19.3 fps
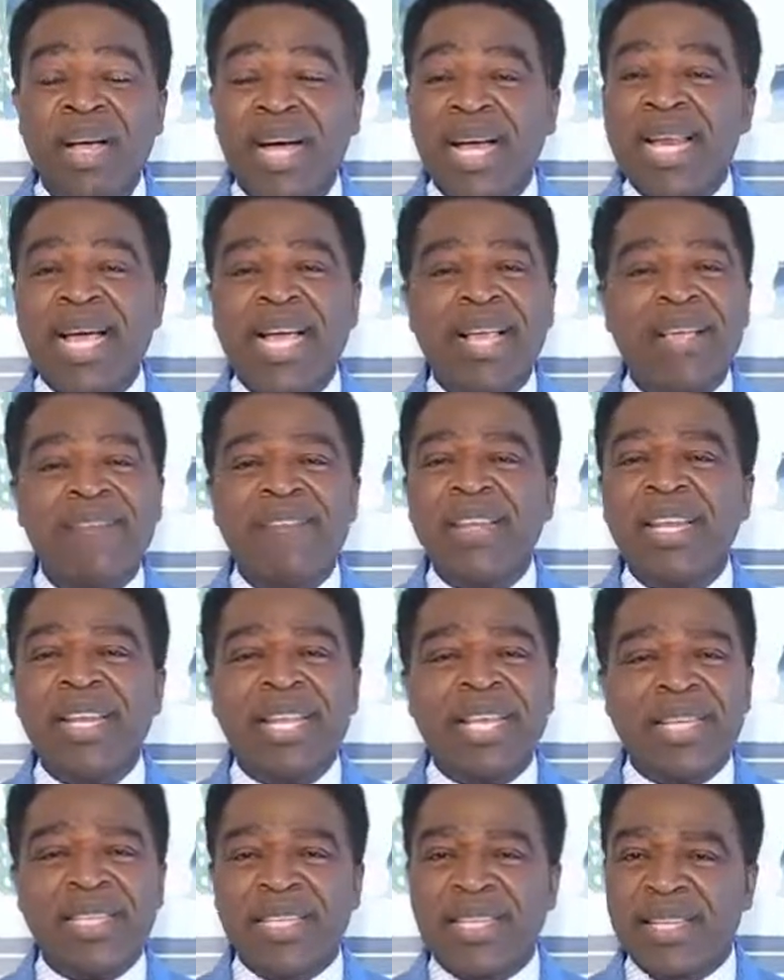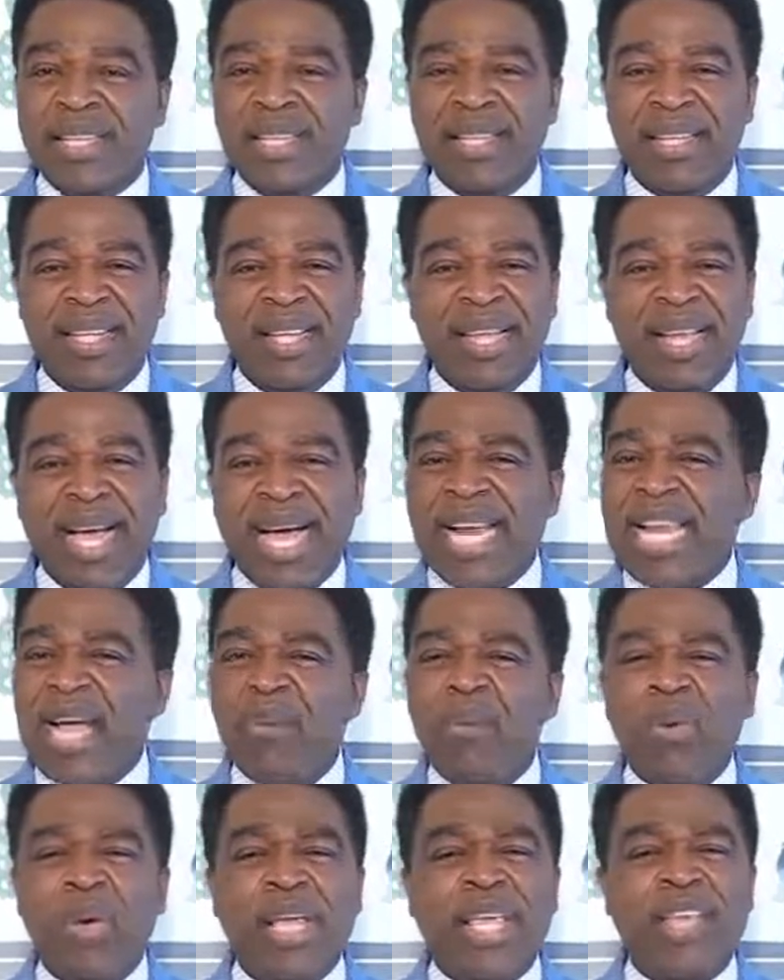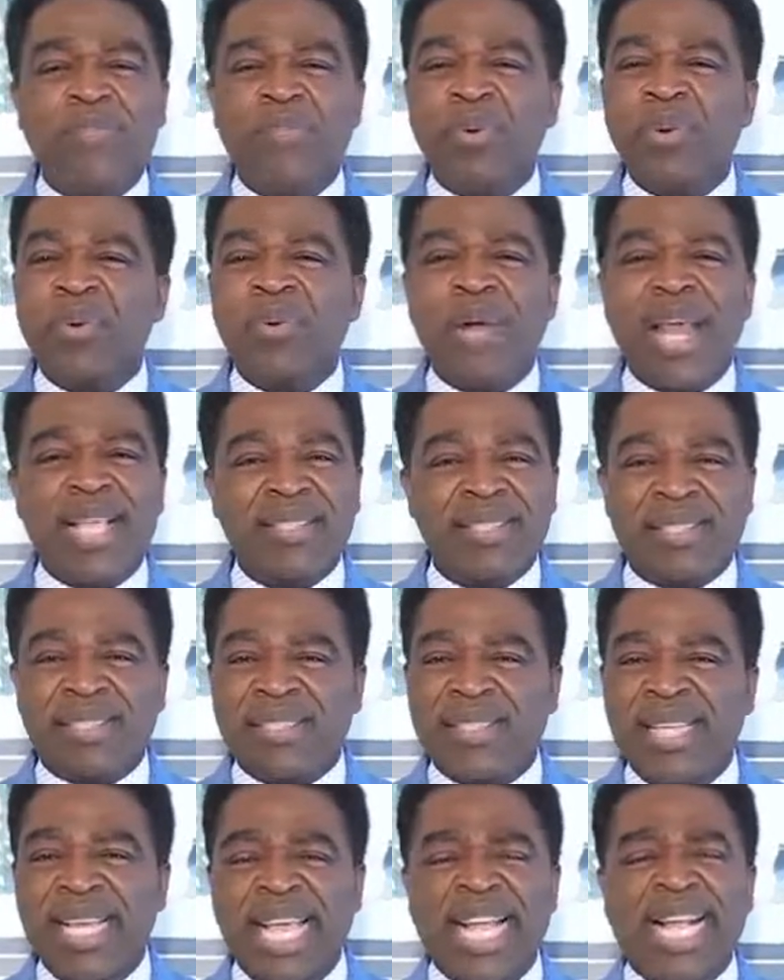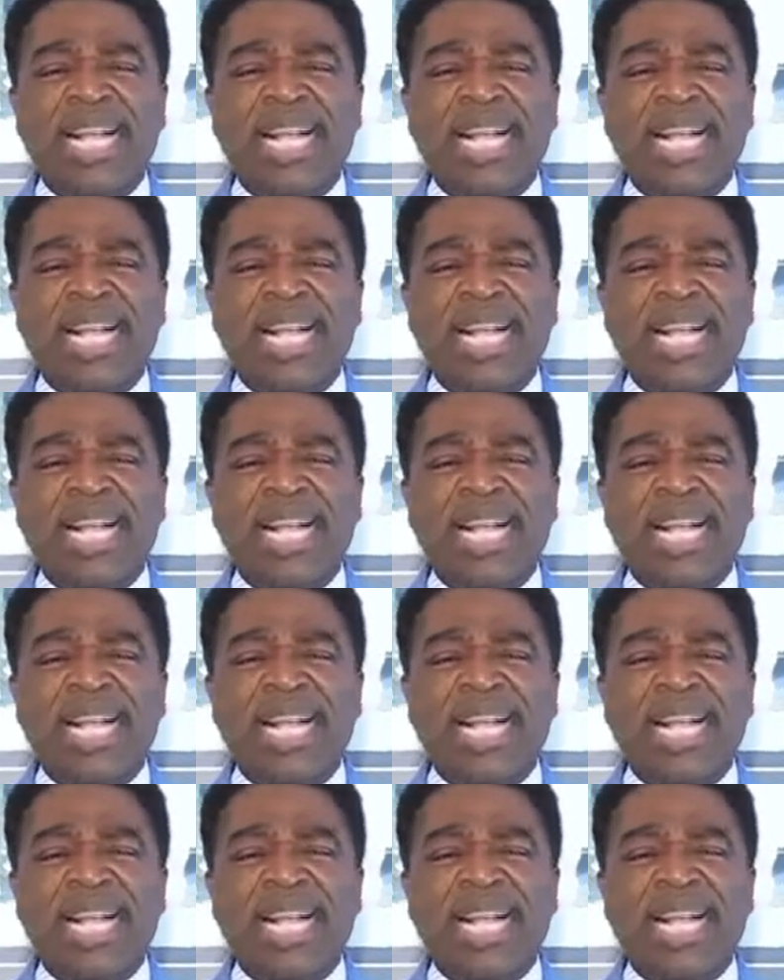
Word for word: and are heavy laden, and I will give you rest.